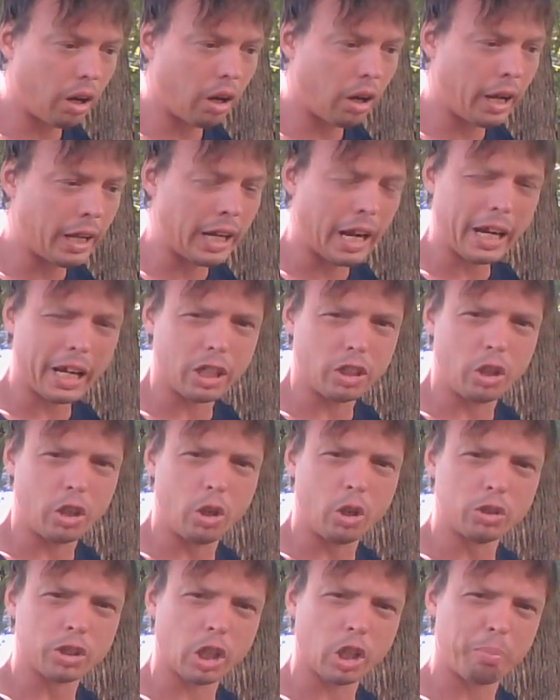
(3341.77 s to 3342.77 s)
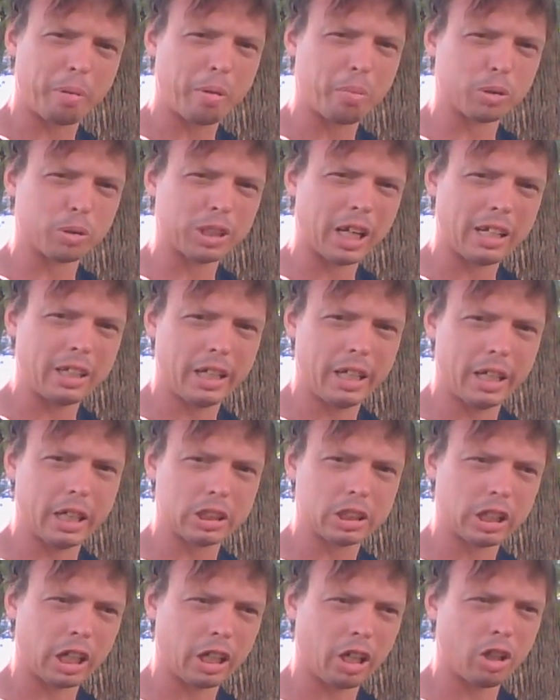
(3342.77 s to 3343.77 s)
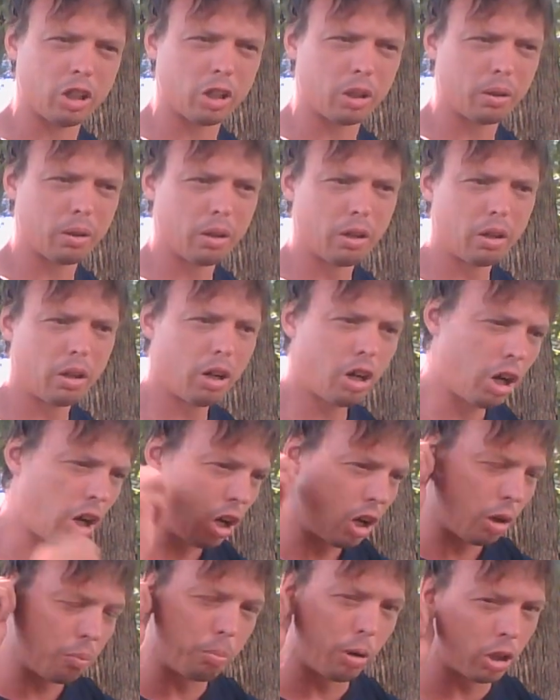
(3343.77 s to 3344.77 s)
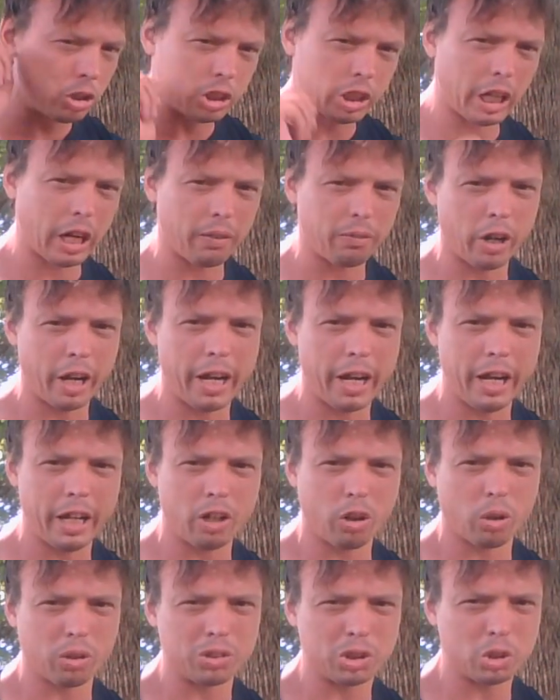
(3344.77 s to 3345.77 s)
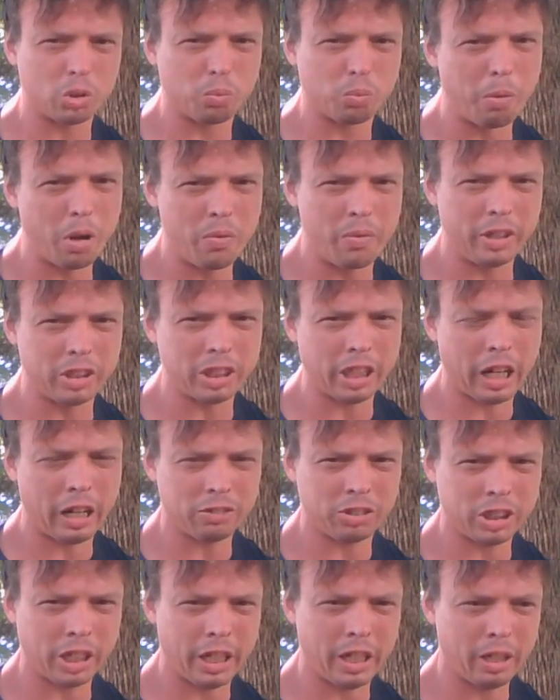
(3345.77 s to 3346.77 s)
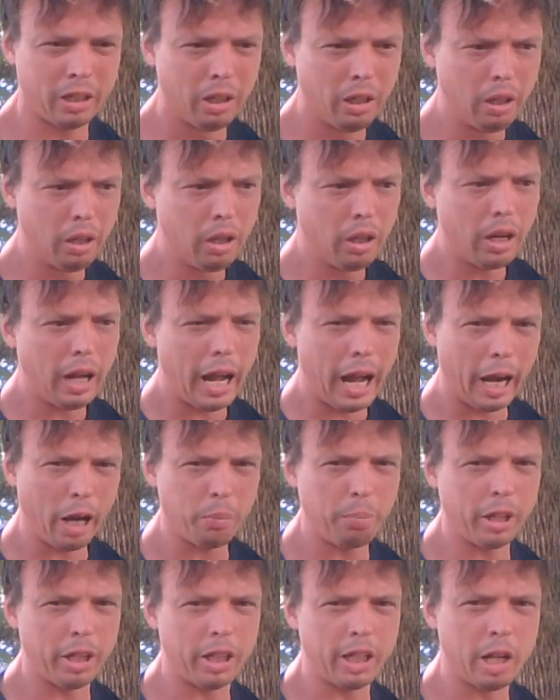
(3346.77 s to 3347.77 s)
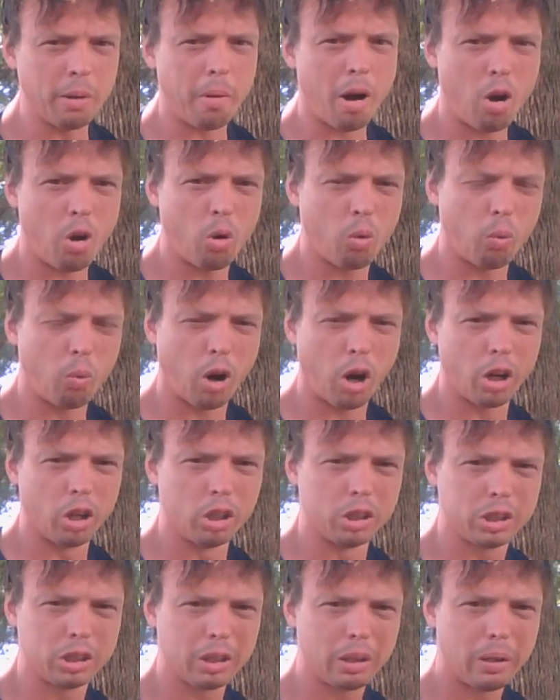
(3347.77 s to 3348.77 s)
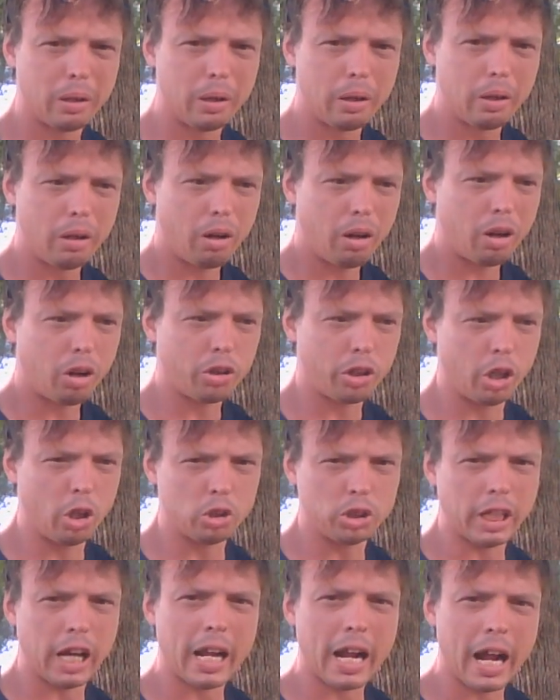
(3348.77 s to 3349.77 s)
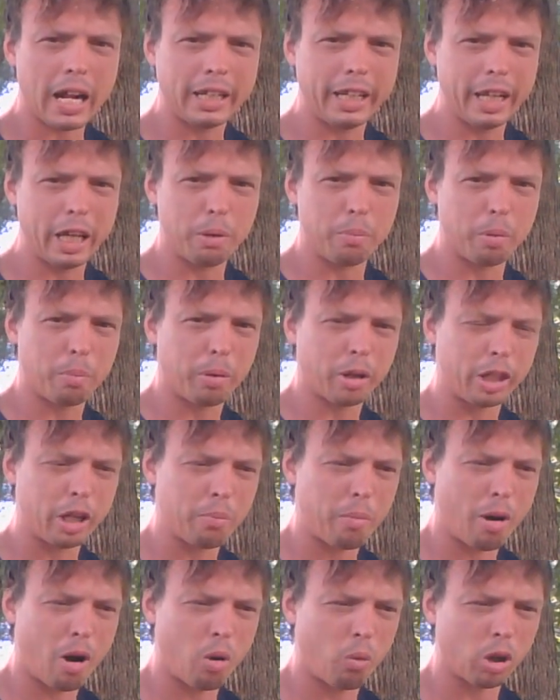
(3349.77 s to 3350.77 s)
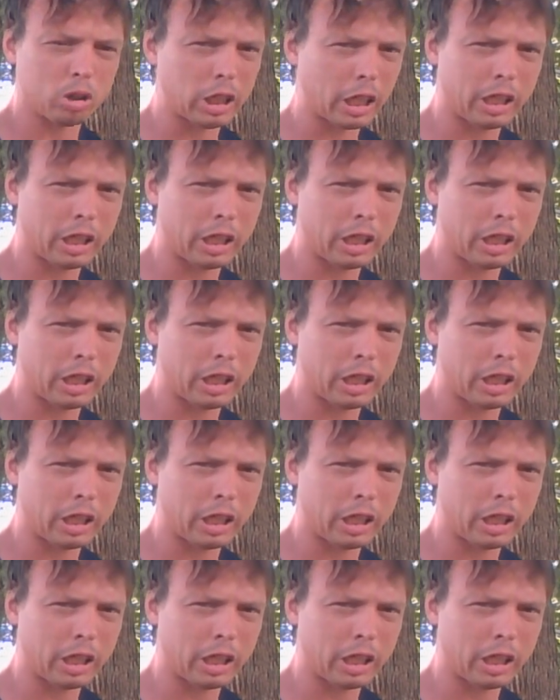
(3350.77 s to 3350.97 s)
And I could use other people's ideas, like other books that I've read or movies that I've seen. I can put it in my own words. I use that idea, but put it in my own words.